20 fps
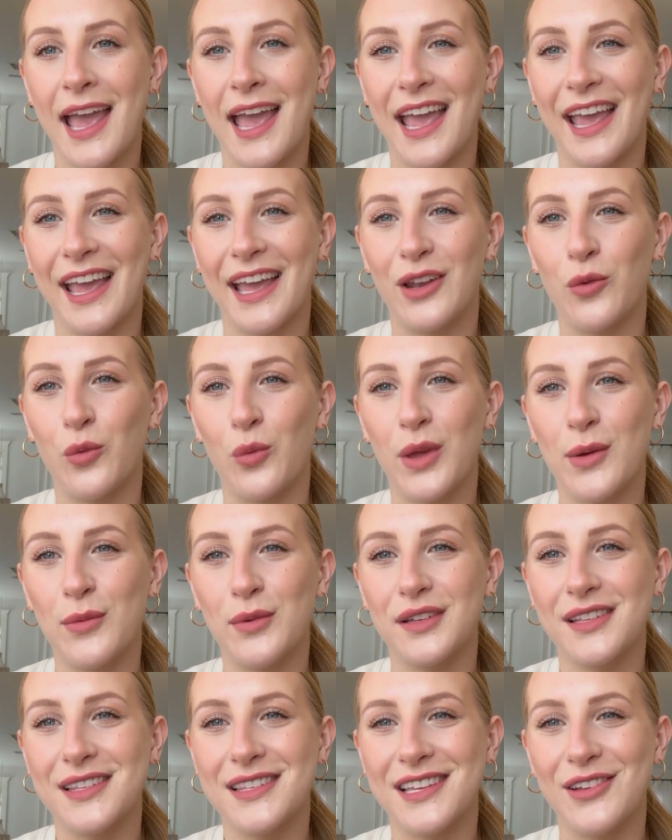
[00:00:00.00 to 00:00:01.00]
and we
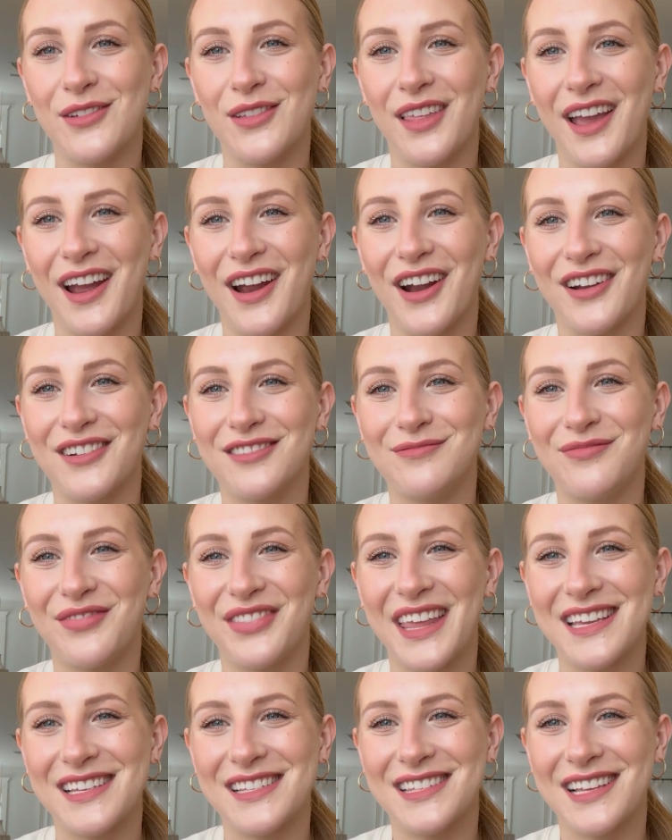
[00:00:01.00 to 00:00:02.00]
will see you there. Thanks,